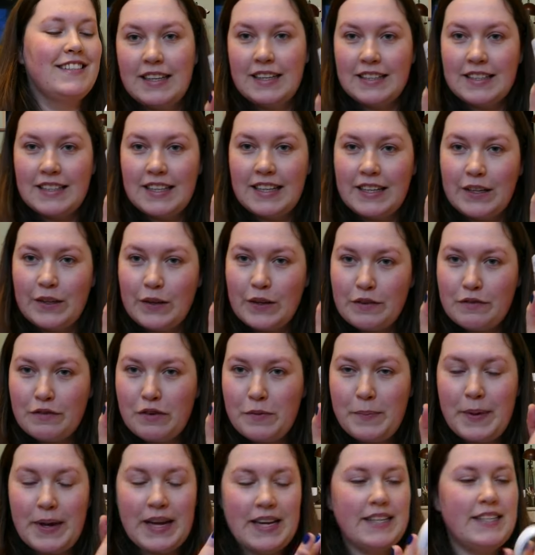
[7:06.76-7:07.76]
There's a little
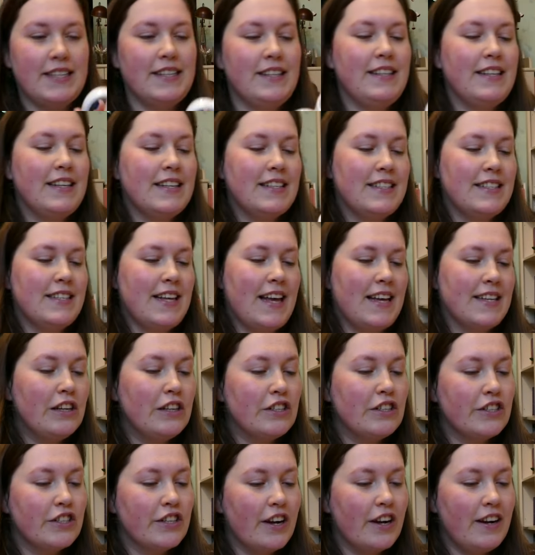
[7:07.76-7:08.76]
information that says
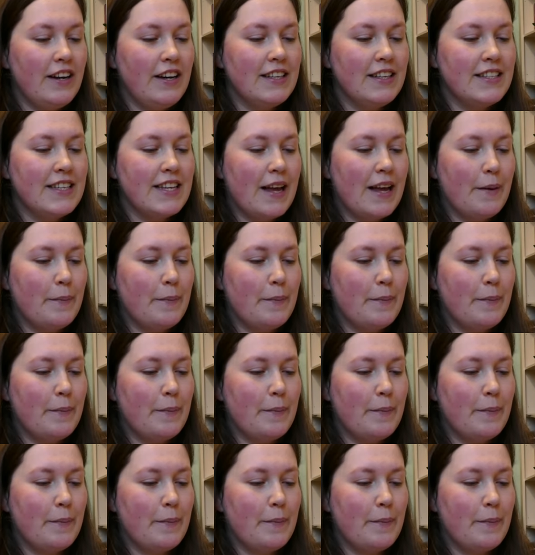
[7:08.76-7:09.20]
Charlotte,